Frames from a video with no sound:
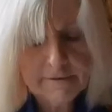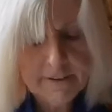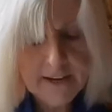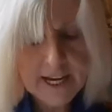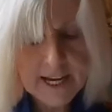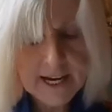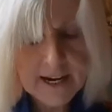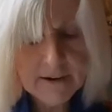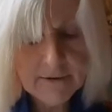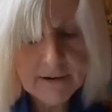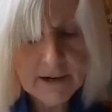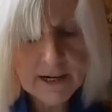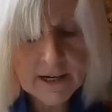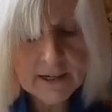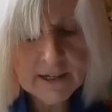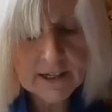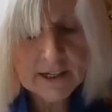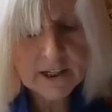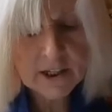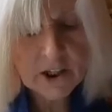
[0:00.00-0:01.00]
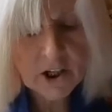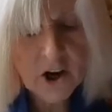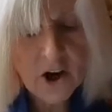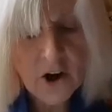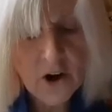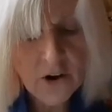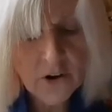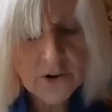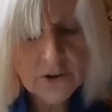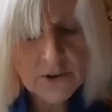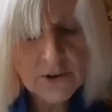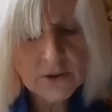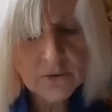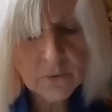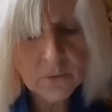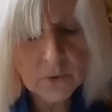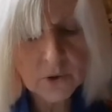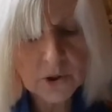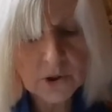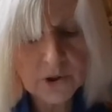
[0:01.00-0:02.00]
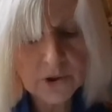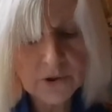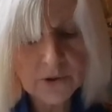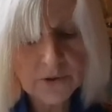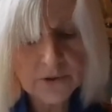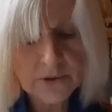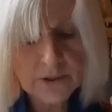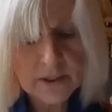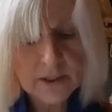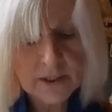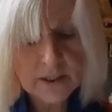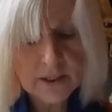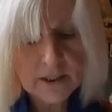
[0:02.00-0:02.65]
fairer, kinder world.